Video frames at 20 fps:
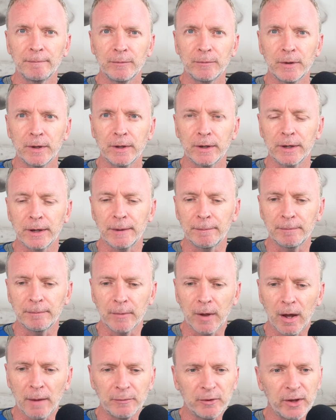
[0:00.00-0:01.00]

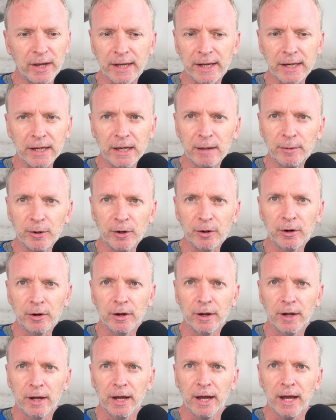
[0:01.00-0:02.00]
uptake inhibitor.
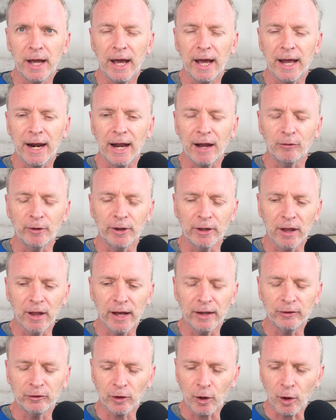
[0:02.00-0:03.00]
And I
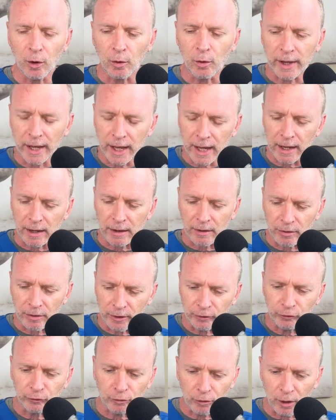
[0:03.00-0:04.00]
realized, okay,
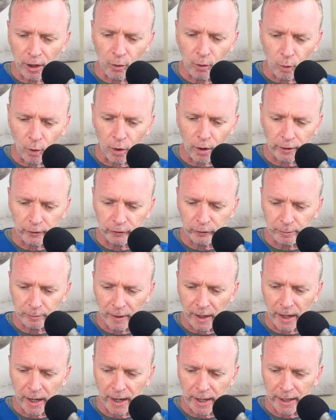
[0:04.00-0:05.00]
this drug works
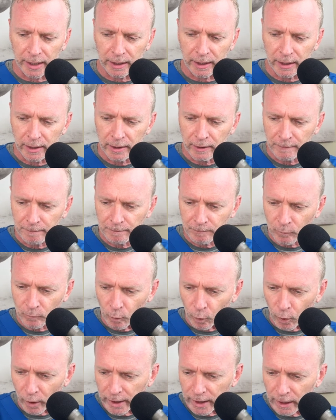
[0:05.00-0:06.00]
by
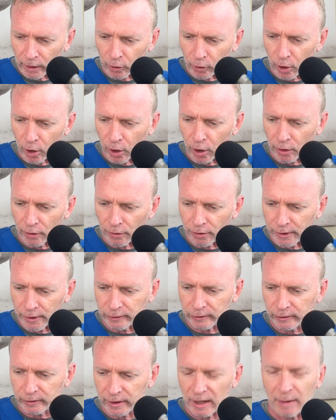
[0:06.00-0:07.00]
working along
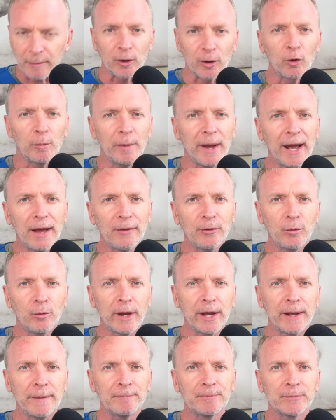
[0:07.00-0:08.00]
this chemical
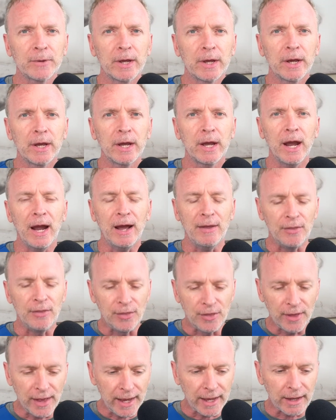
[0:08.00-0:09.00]
pathway. And
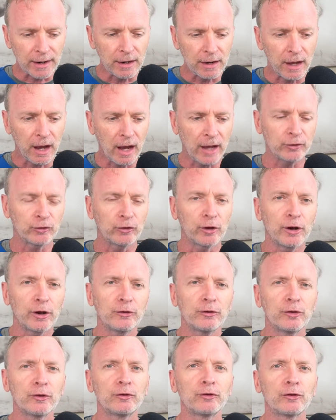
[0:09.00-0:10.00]
then I started
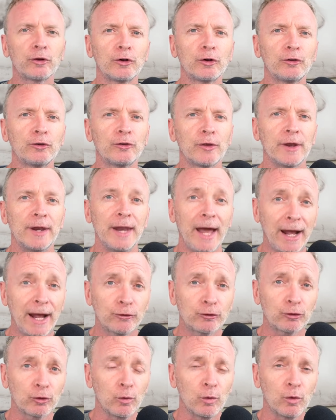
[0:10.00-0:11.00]
to search the
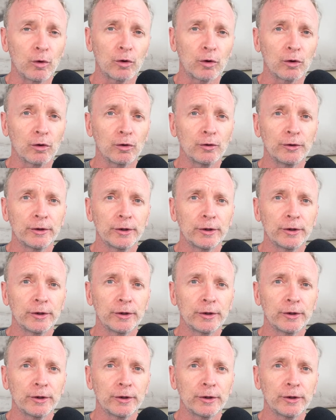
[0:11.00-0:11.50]
natural world,